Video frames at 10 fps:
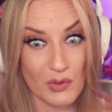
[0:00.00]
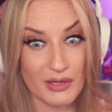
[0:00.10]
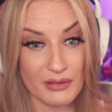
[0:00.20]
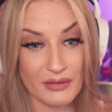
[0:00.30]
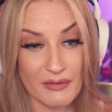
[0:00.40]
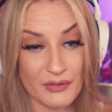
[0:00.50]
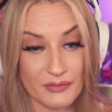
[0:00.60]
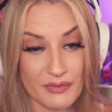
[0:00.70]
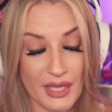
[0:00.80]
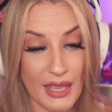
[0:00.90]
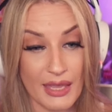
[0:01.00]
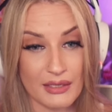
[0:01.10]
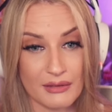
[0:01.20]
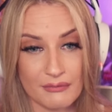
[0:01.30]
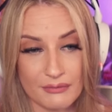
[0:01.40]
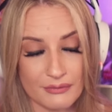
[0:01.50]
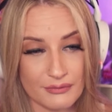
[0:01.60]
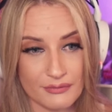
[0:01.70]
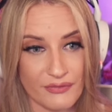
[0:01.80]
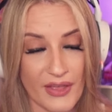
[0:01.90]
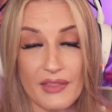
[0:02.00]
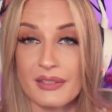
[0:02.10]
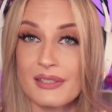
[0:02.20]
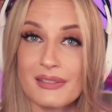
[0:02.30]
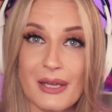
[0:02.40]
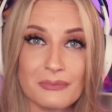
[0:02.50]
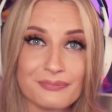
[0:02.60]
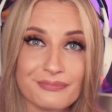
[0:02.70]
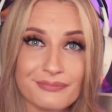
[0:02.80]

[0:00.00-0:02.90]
whatever the heck Falin is now.